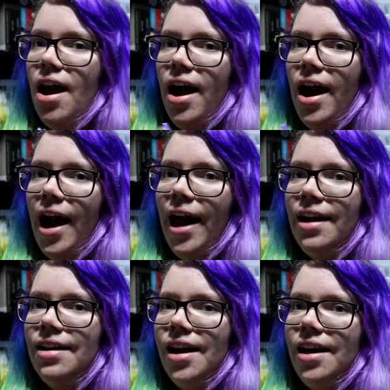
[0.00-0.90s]

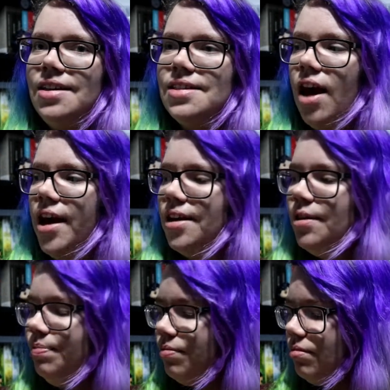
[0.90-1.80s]
and it is like
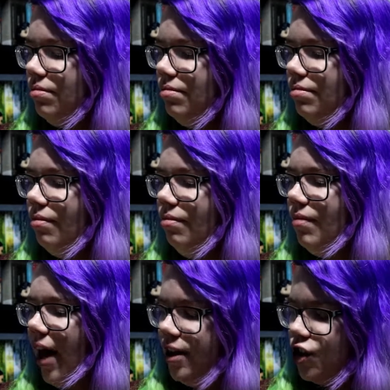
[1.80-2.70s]

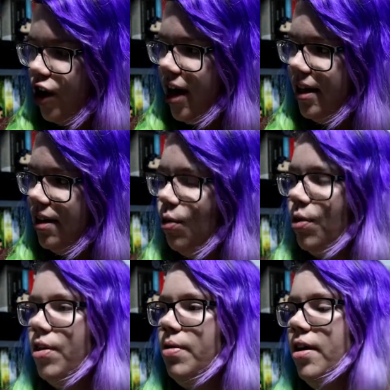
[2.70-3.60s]
an Australian
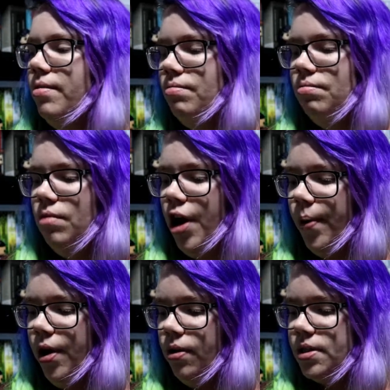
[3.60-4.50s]
author that no
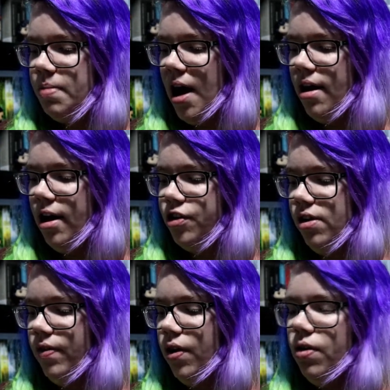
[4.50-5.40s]
one knows about, and I don't
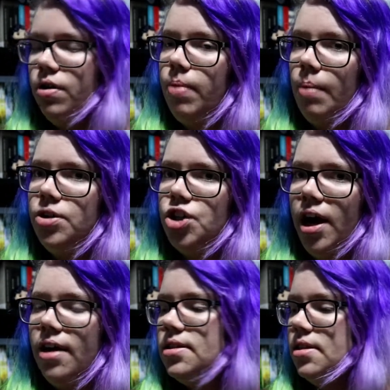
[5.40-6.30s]
even know who the publishing
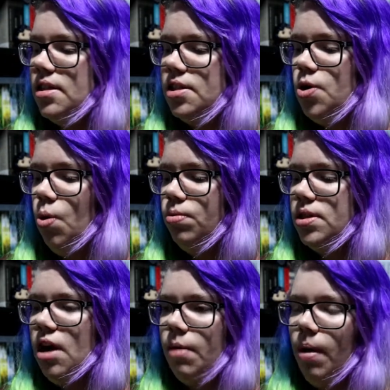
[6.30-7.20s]
house is. It's
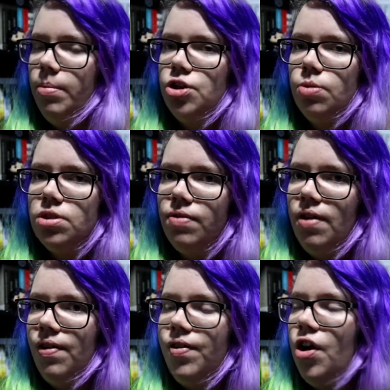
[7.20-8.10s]
Cornstalk Publishing, which I've
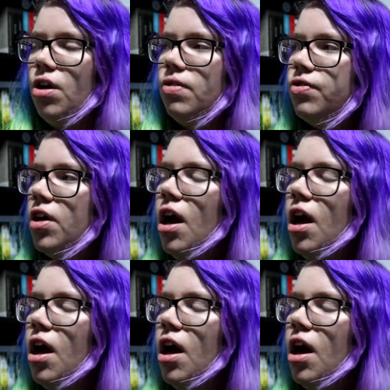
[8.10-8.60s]
never even heard of.